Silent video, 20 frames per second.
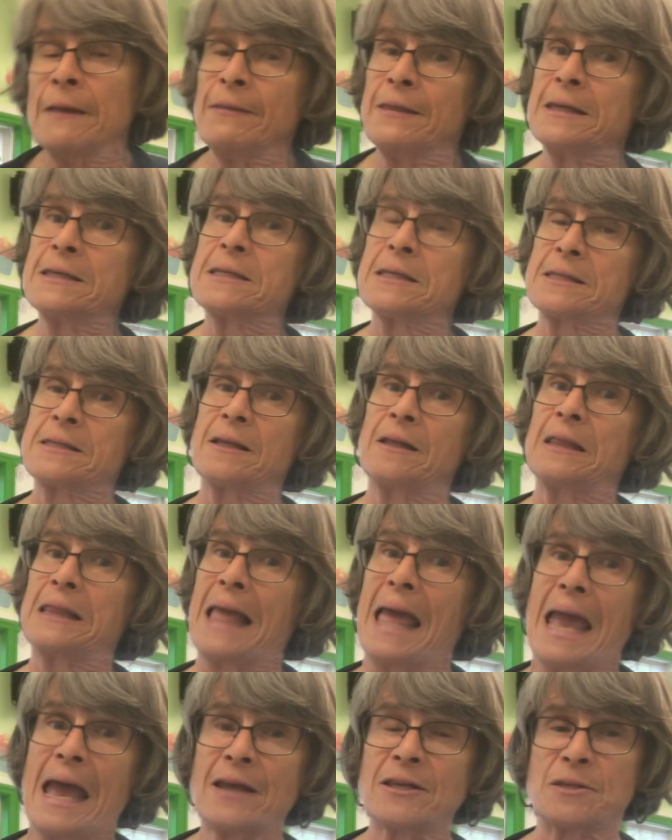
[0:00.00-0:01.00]
This is the
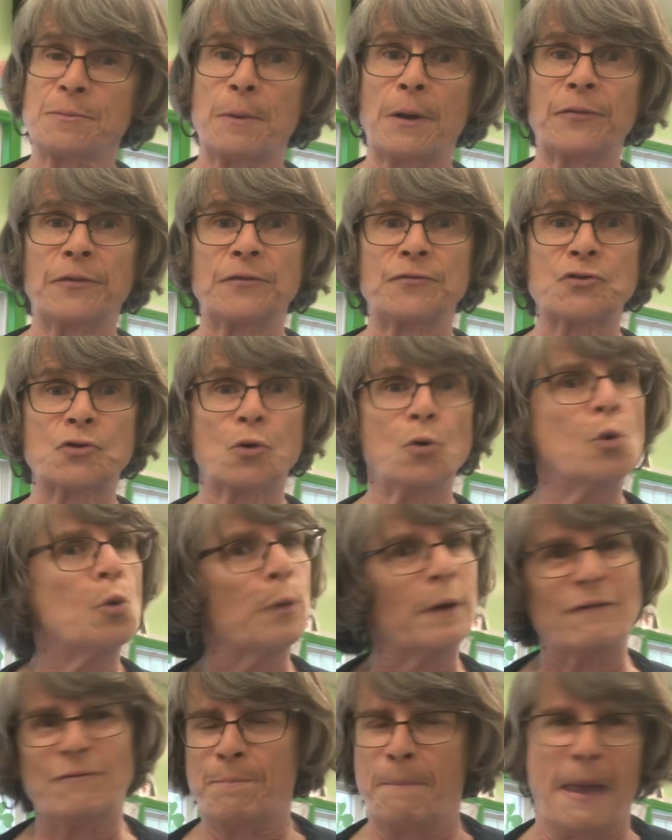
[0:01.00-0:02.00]
last month of school.
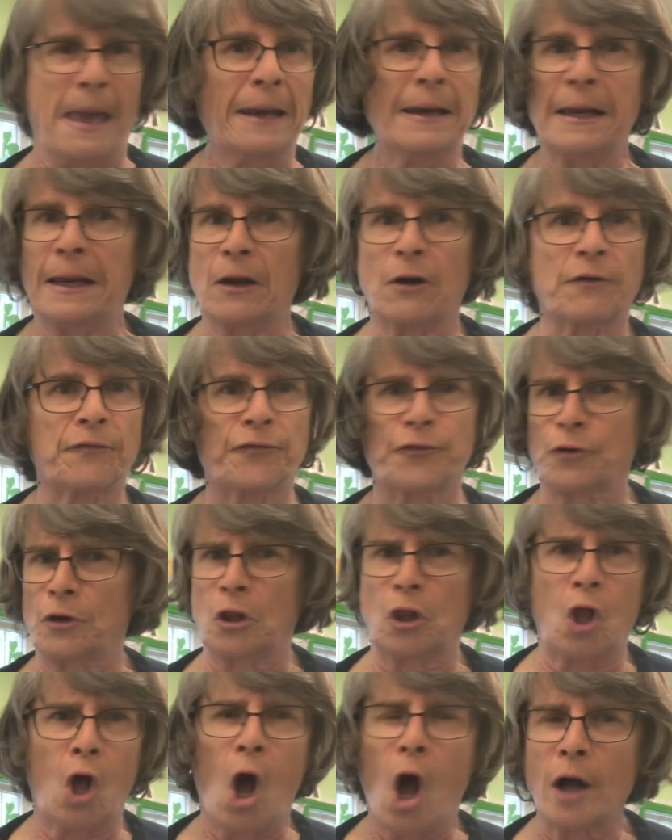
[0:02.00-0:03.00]
We've been here for a
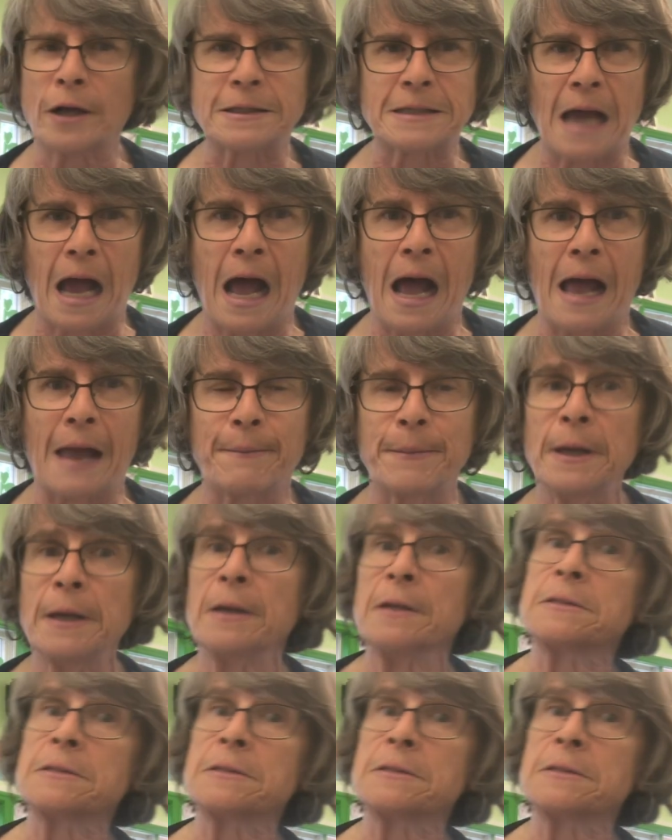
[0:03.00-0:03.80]
long time.